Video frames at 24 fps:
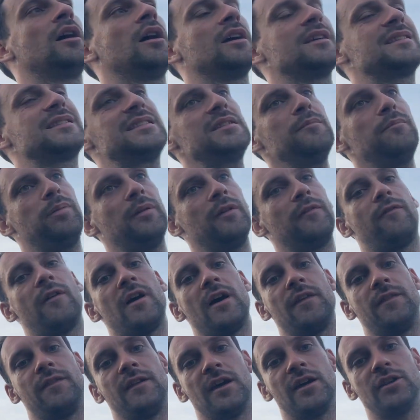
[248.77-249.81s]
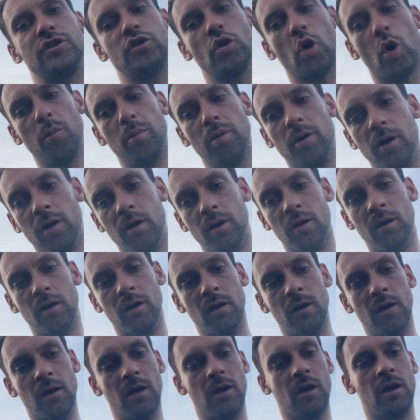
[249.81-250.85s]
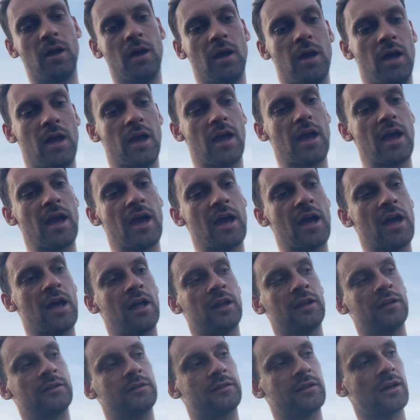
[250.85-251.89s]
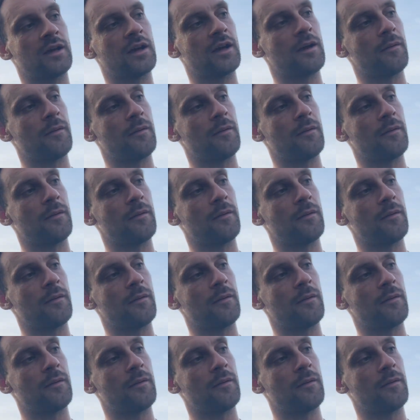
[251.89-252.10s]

simplify their job and